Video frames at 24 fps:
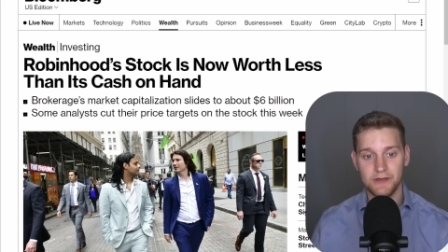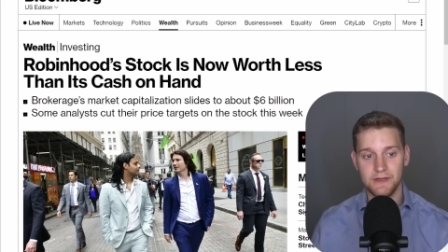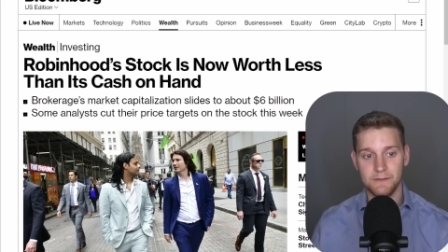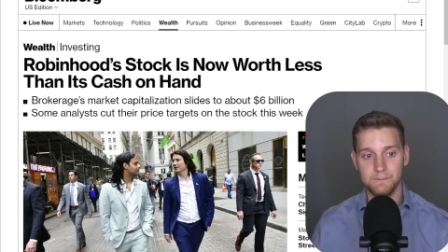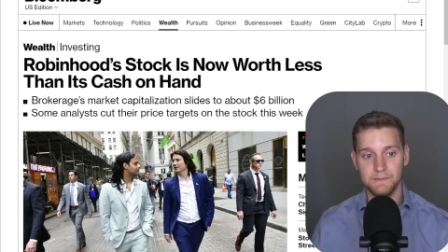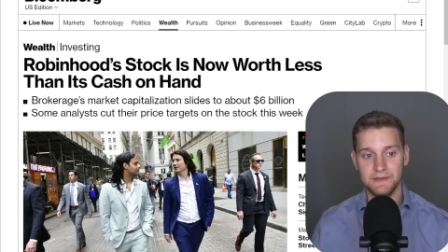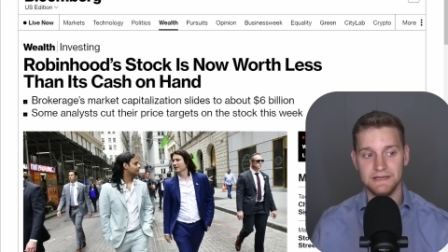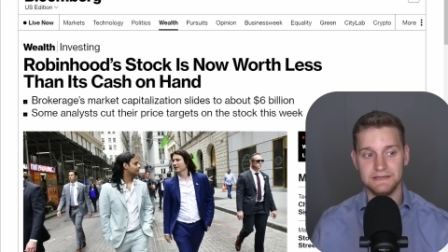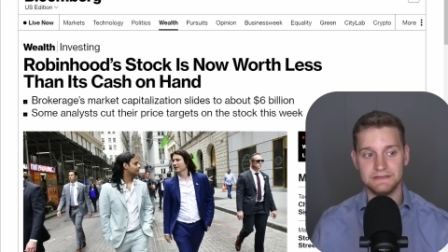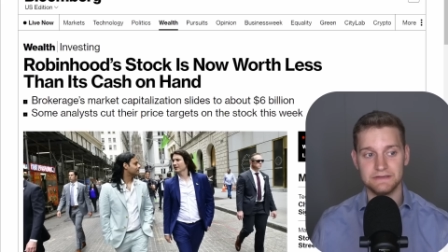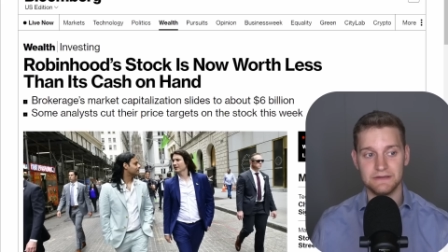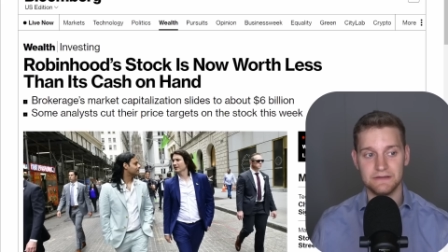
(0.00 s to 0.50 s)

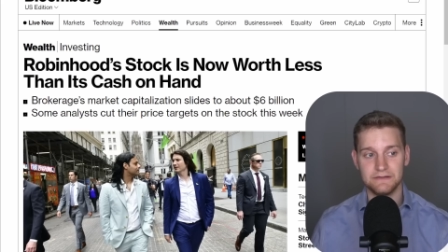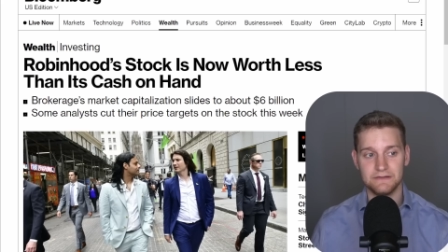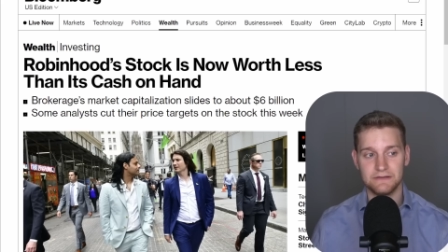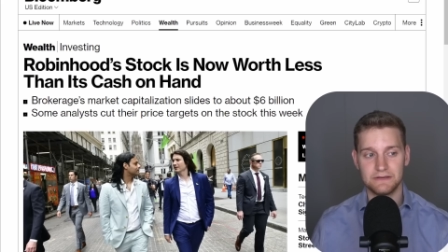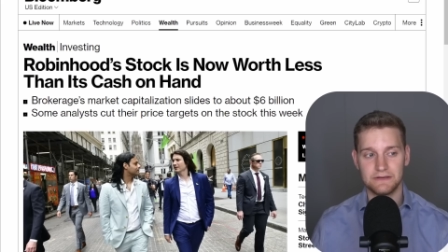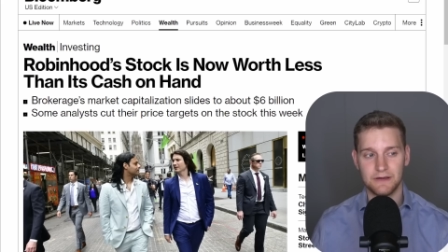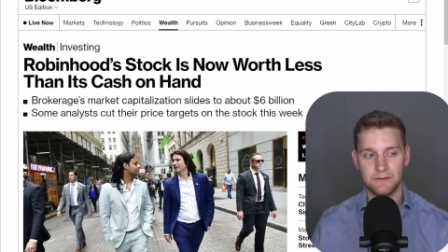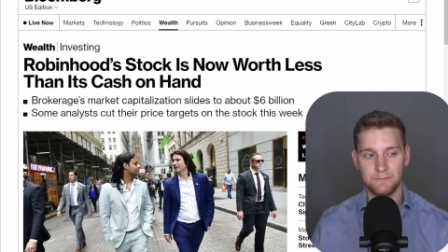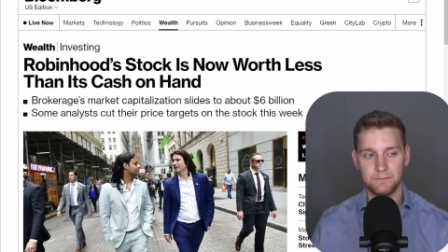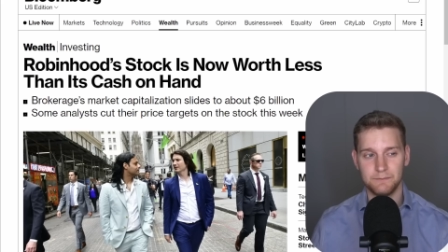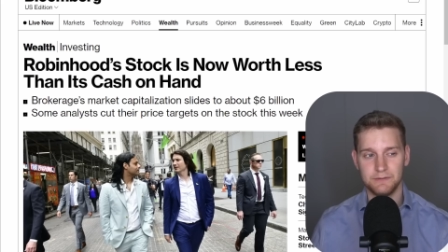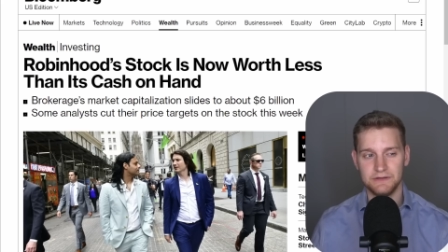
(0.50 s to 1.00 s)
It means that the
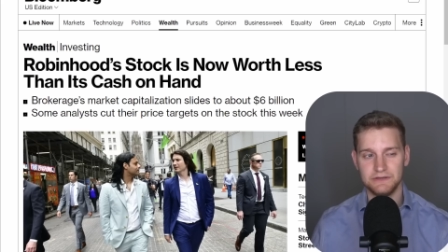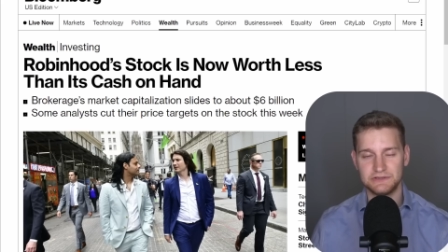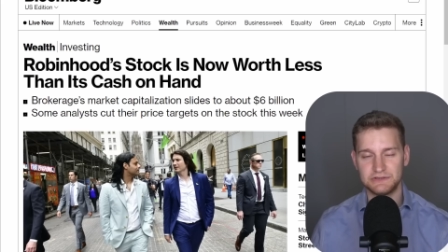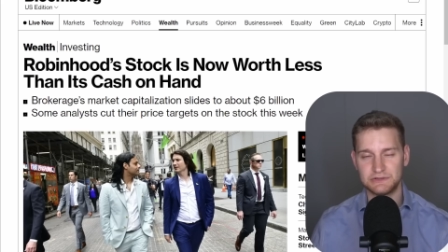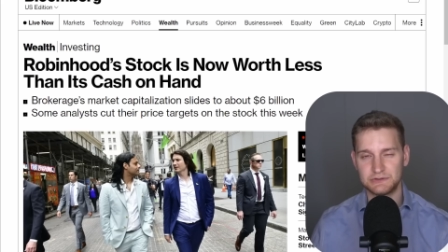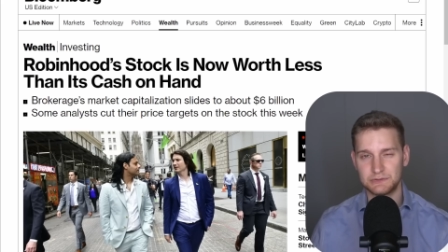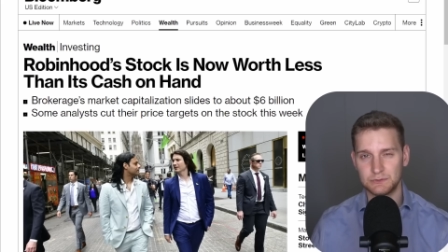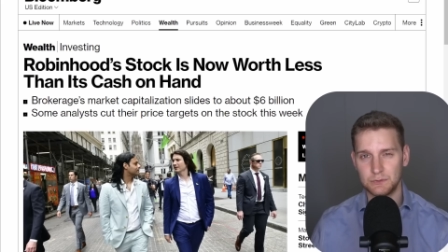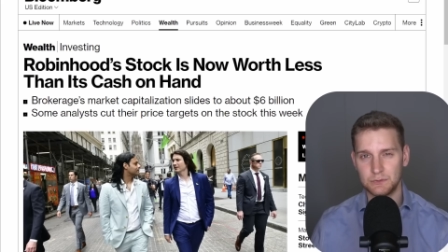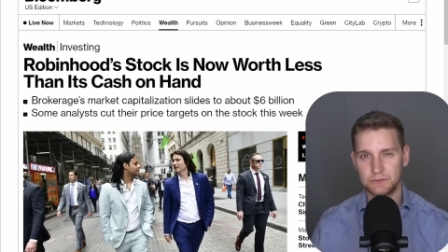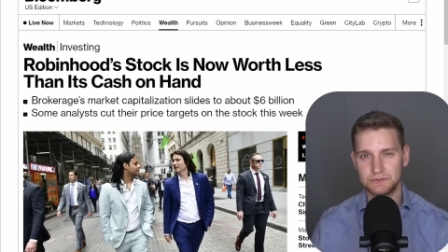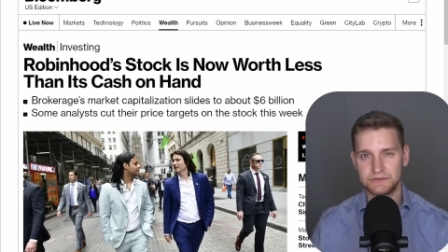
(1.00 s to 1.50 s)
company's
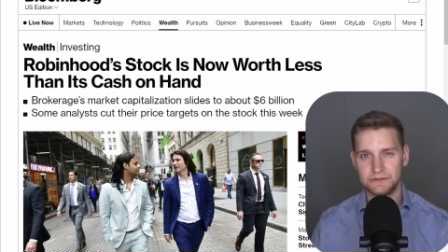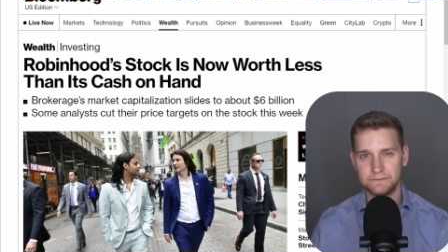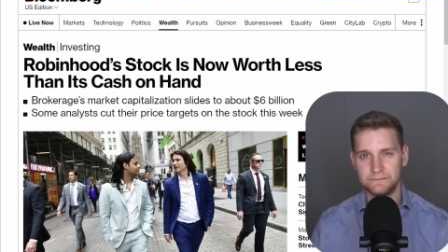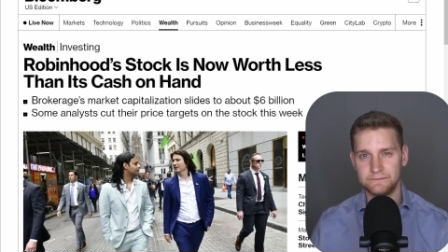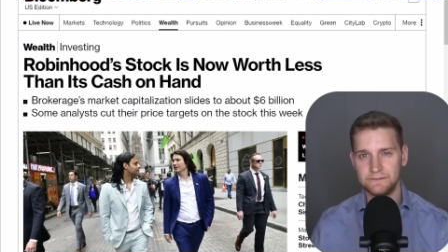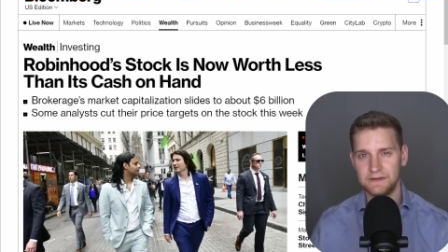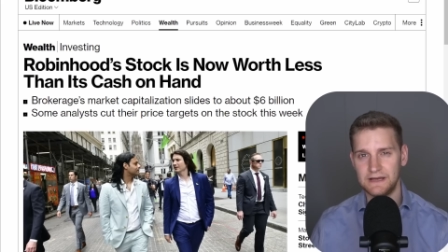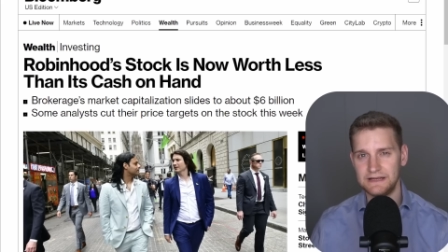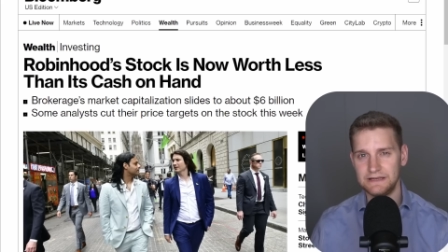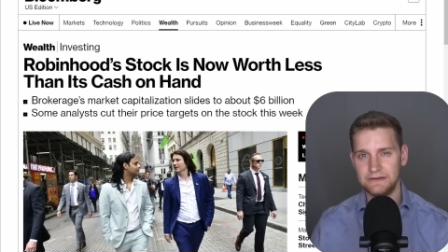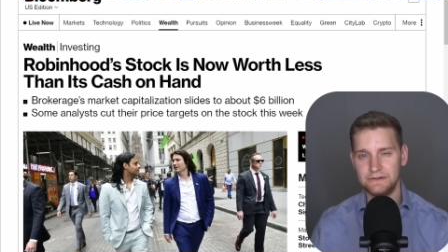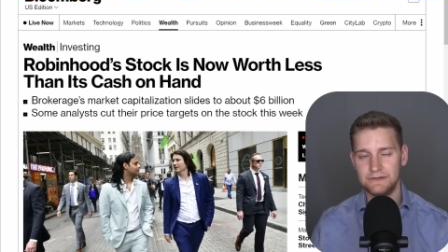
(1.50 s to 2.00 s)
sort of
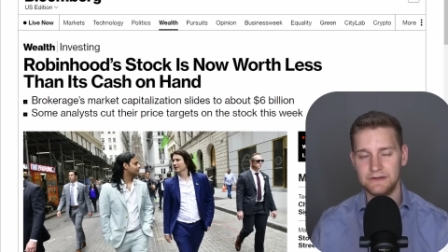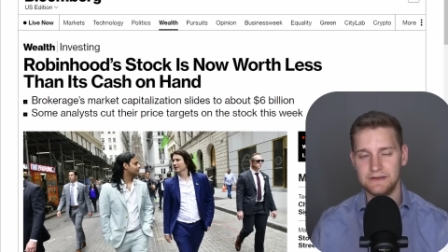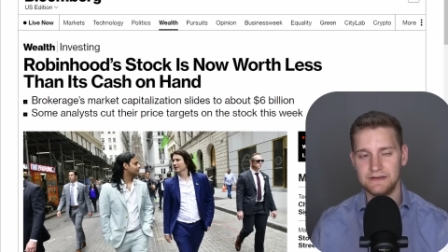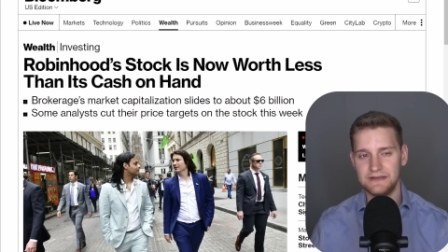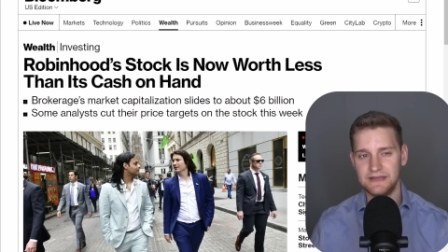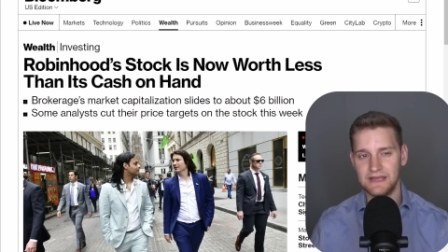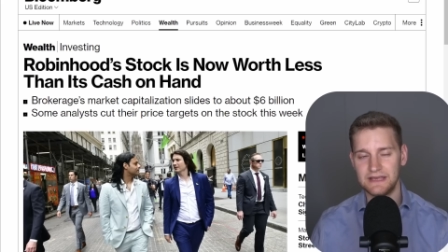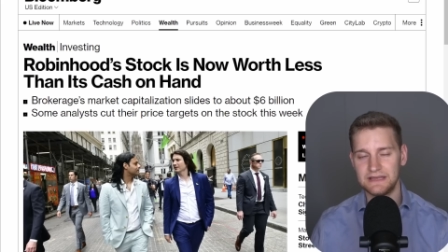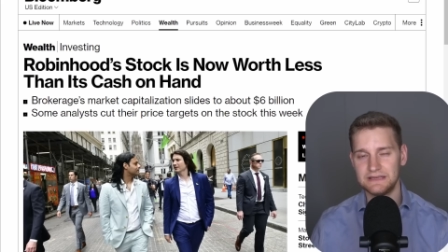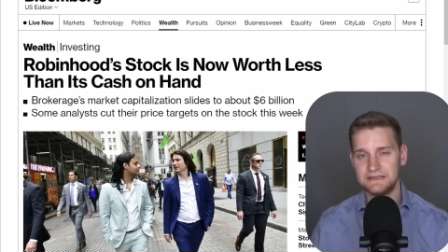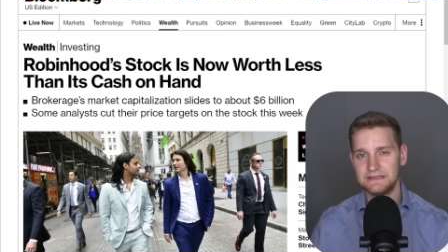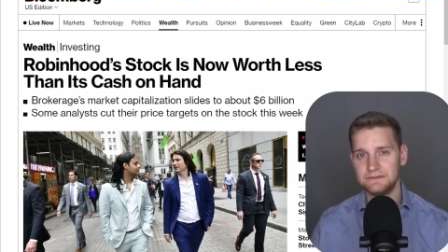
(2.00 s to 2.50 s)
valued at
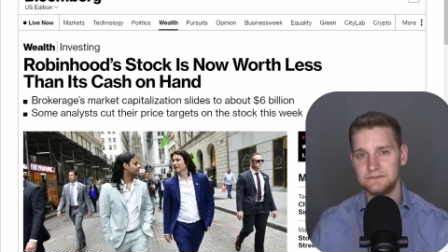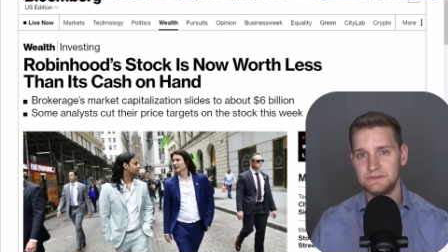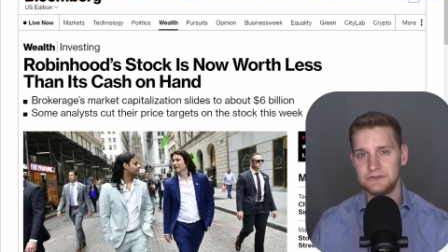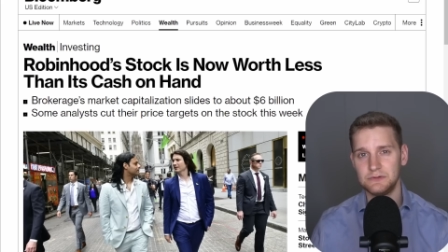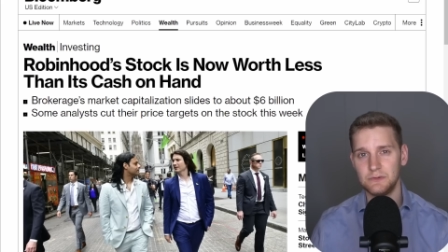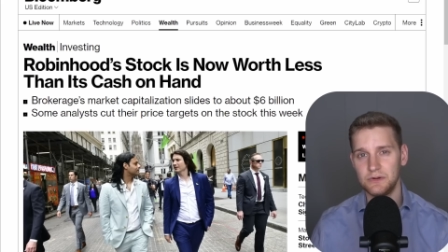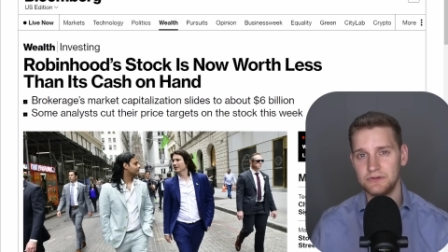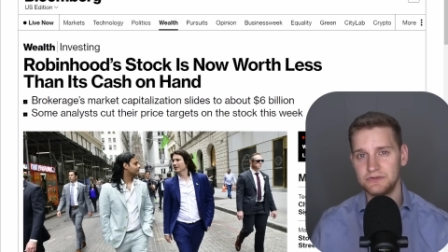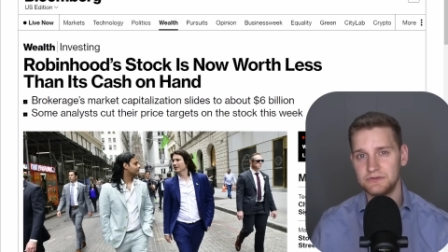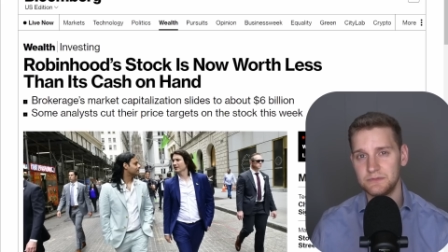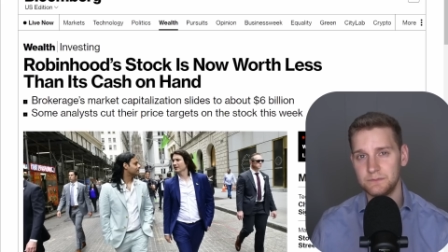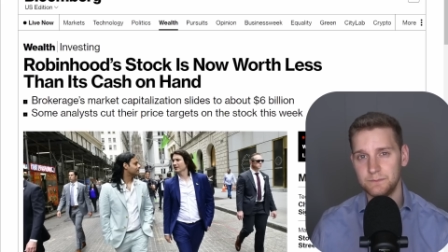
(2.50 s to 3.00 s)
negative
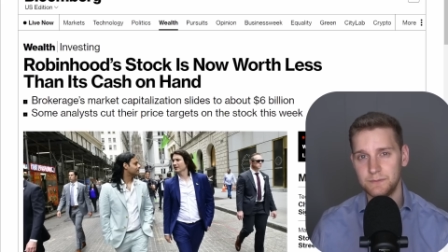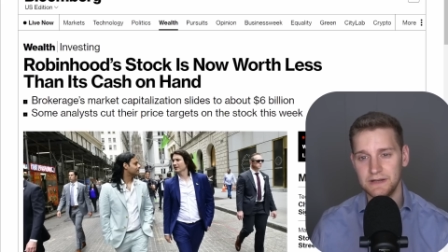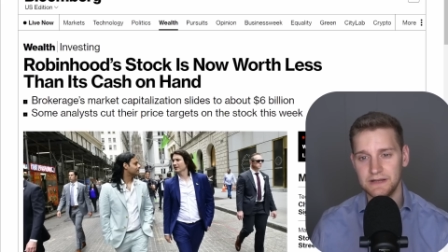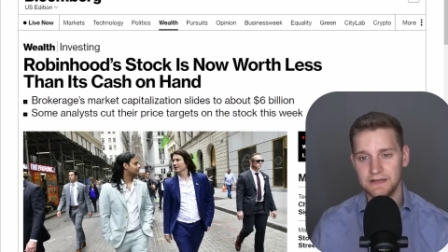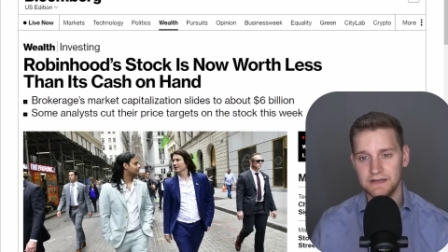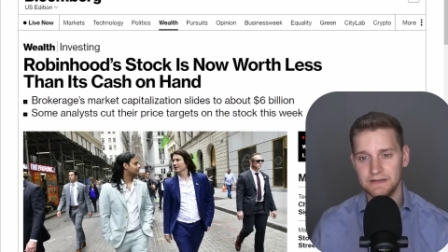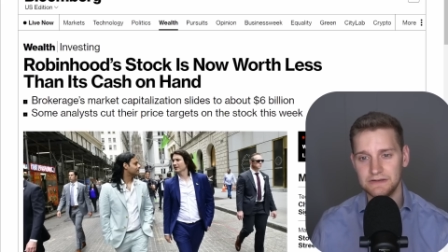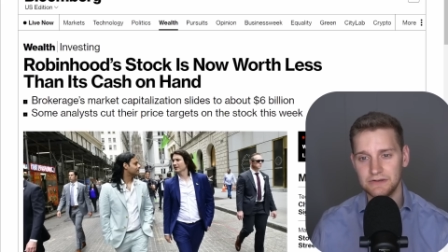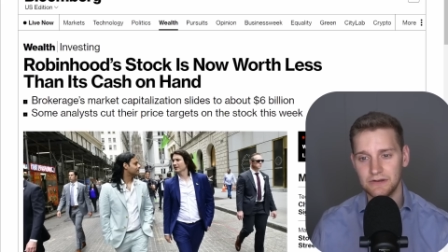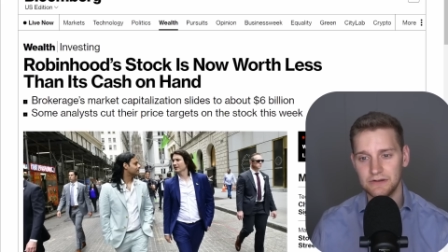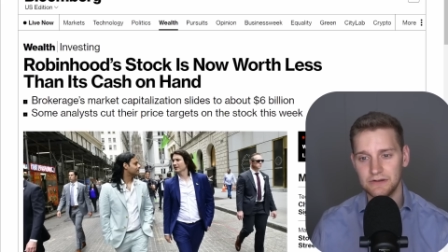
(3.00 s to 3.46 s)
$200 billion.